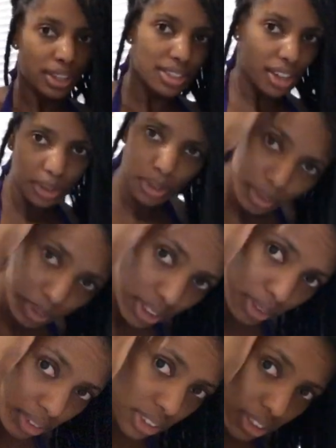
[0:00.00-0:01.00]
I figured
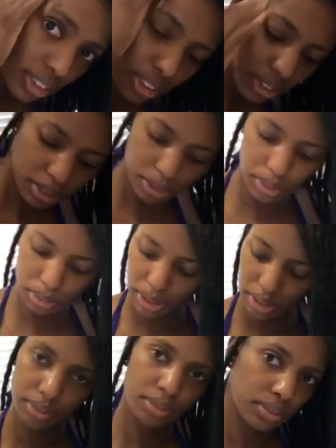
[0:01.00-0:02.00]
this would probably be
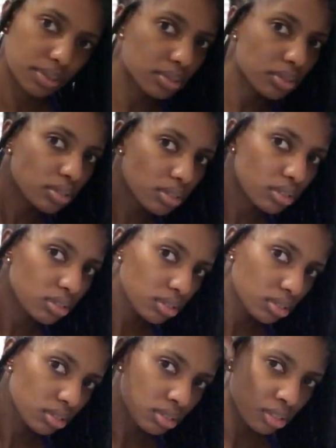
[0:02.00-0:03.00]
one of the best
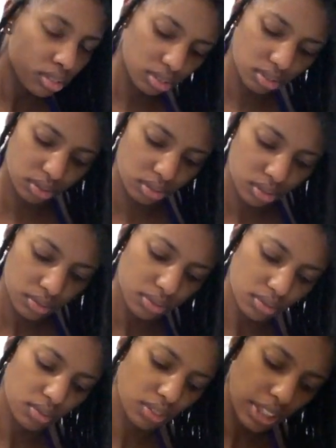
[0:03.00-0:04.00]
ways to
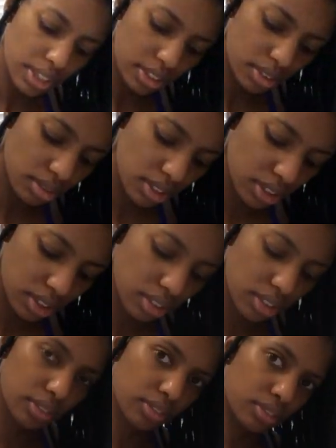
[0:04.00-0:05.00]
really cleanse my
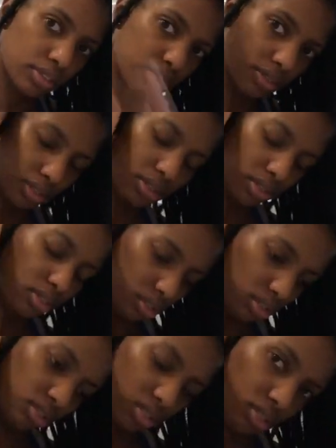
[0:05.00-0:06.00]
scalp
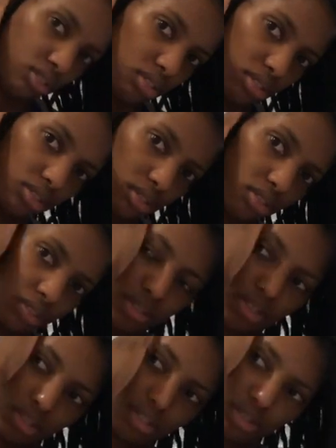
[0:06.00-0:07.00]
without worrying about
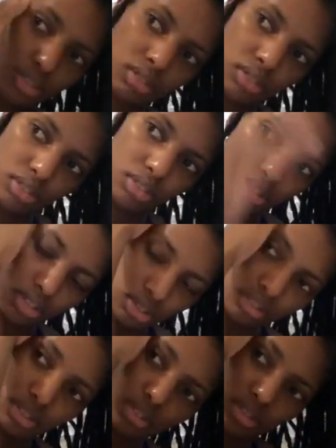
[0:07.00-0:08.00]
the dreads
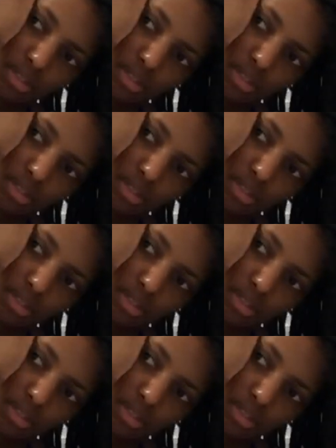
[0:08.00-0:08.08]
weighing